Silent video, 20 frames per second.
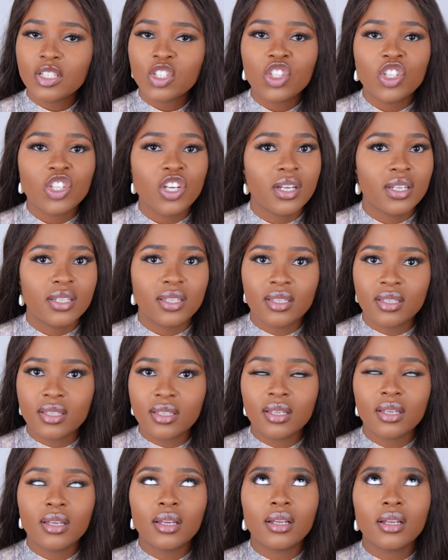
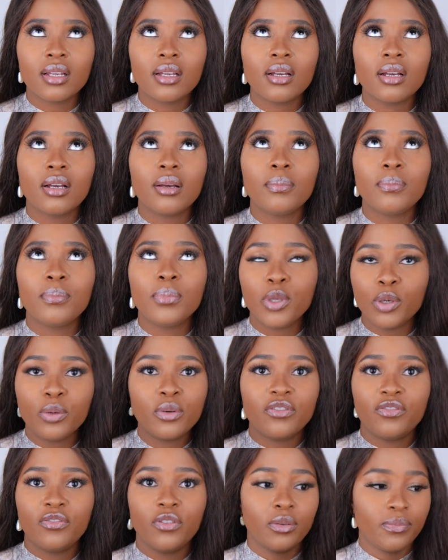just
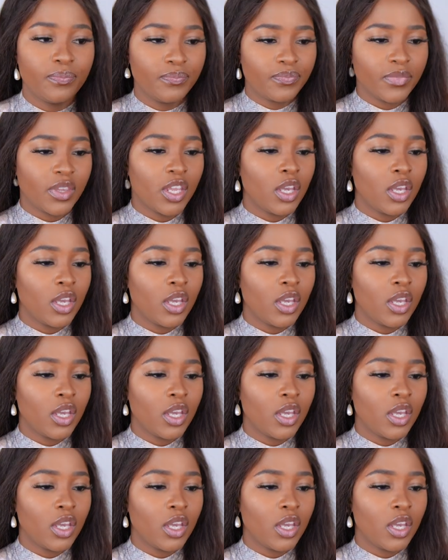beautiful.